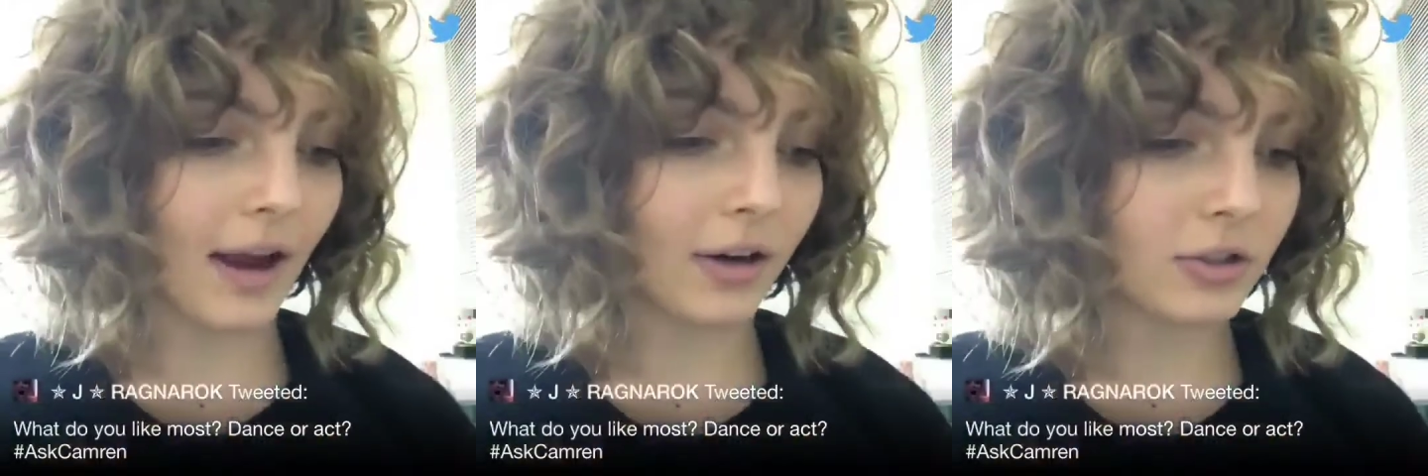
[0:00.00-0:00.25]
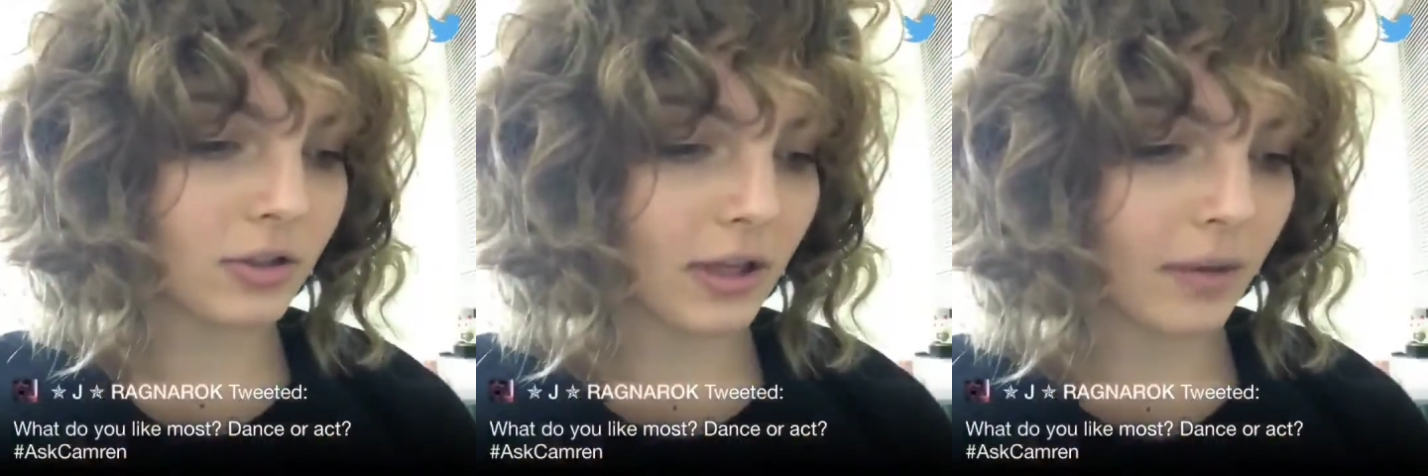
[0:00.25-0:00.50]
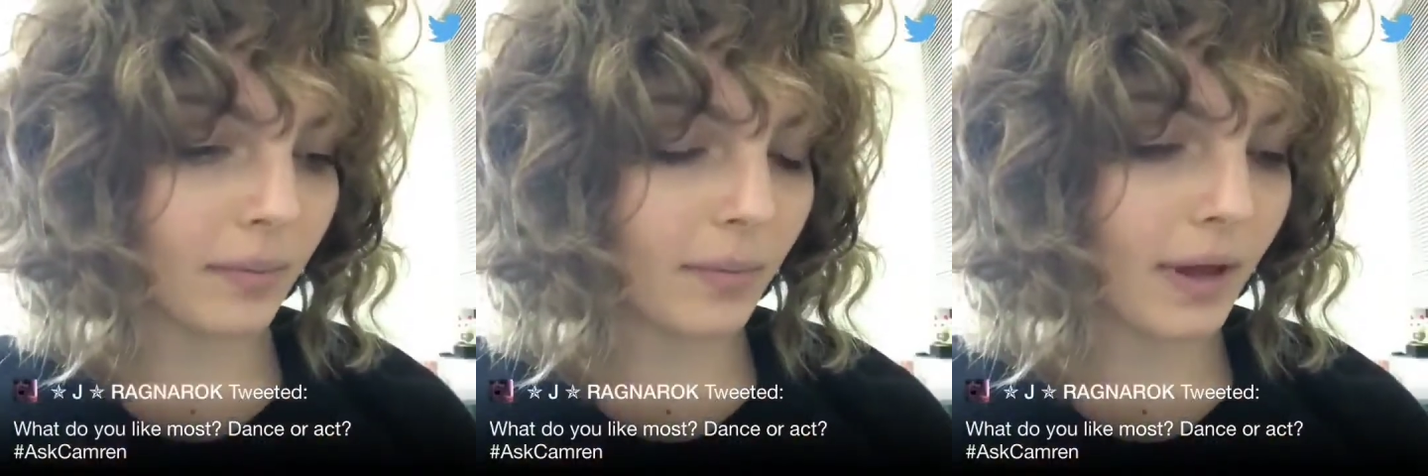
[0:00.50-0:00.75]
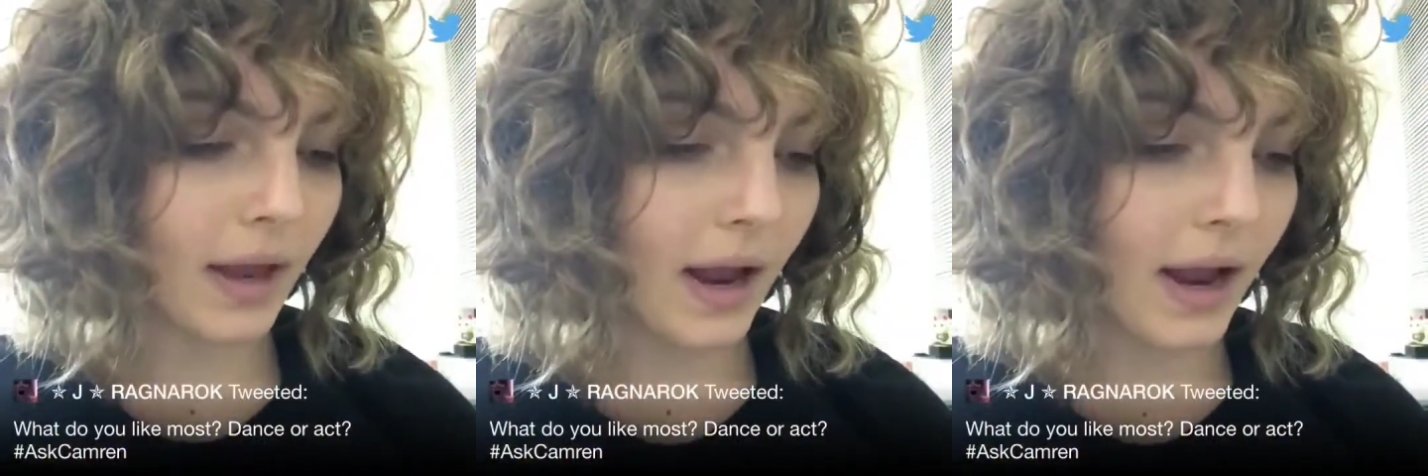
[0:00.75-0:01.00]
actually,
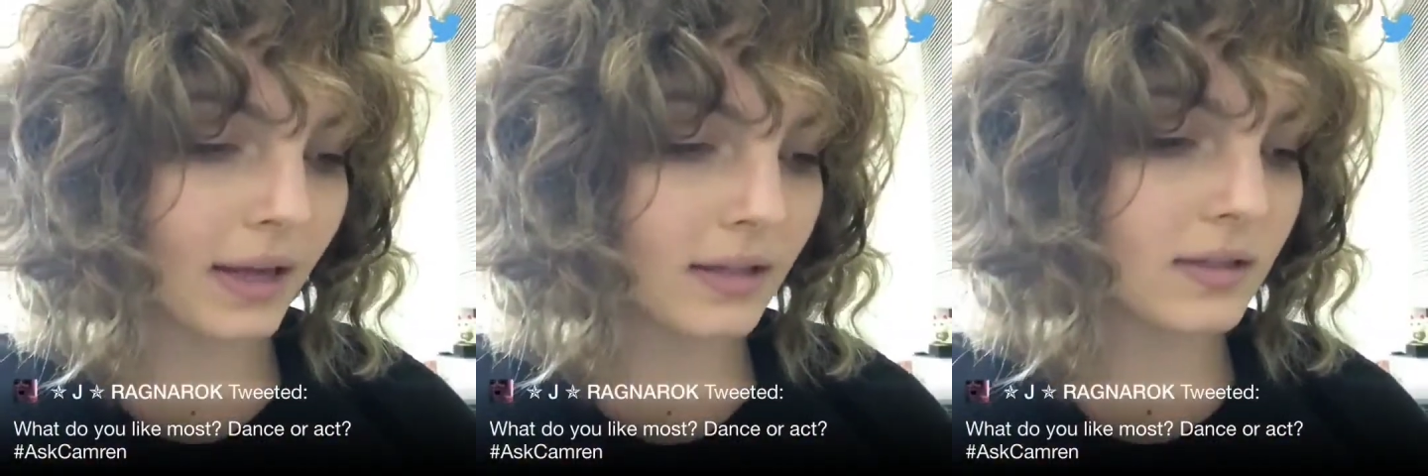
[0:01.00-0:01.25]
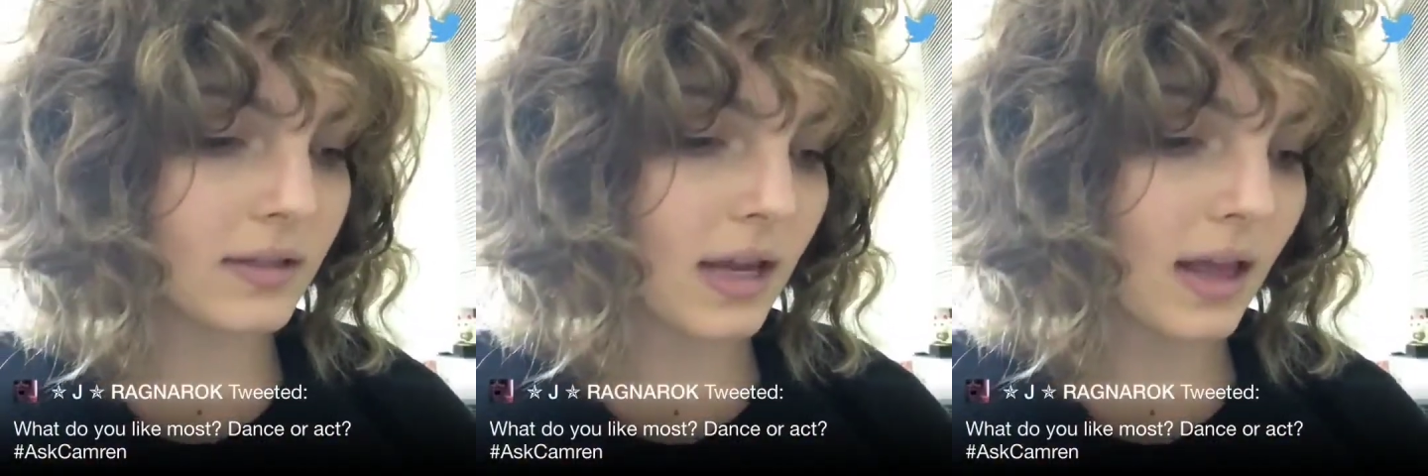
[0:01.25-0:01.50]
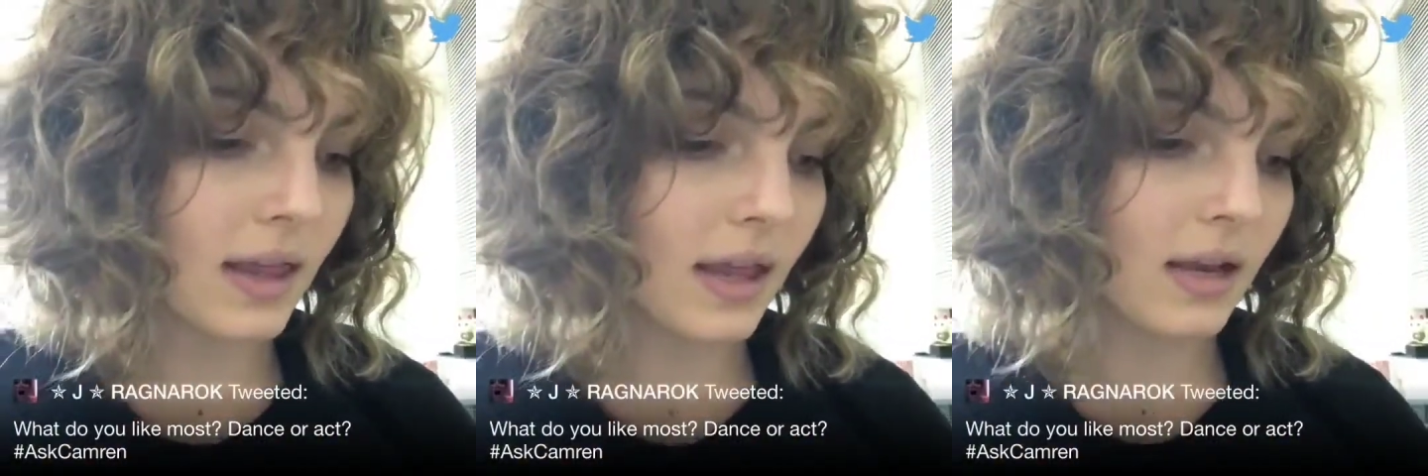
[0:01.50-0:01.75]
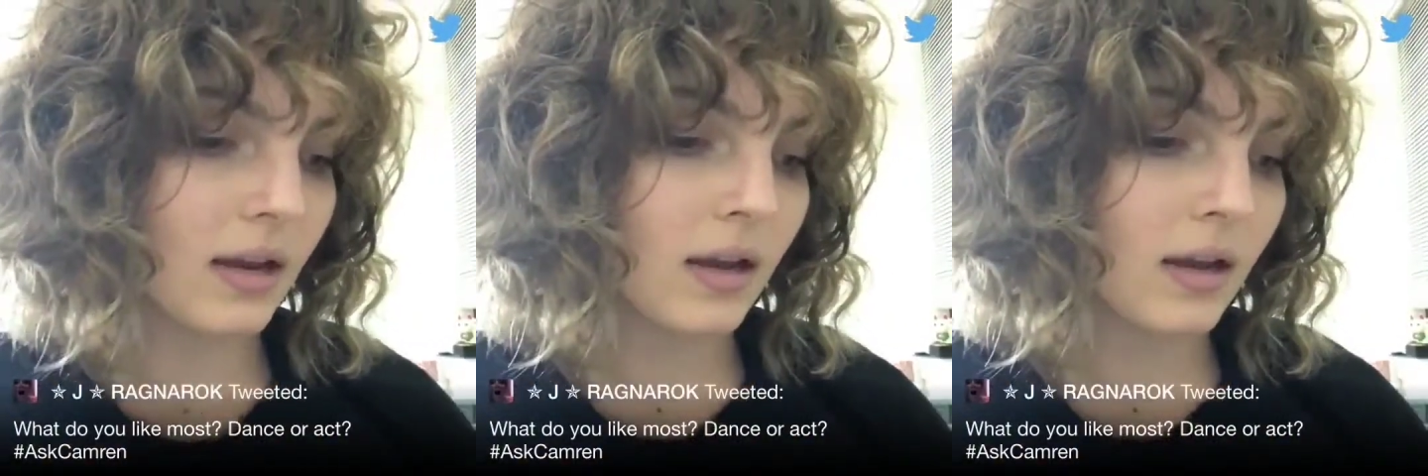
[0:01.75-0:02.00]
but I'd say
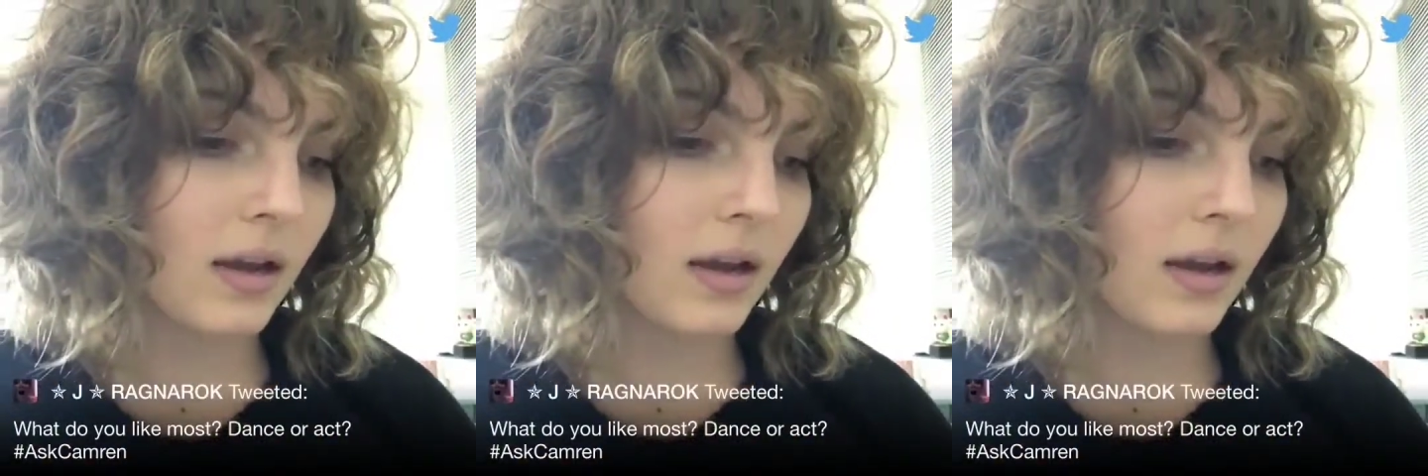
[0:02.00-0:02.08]
that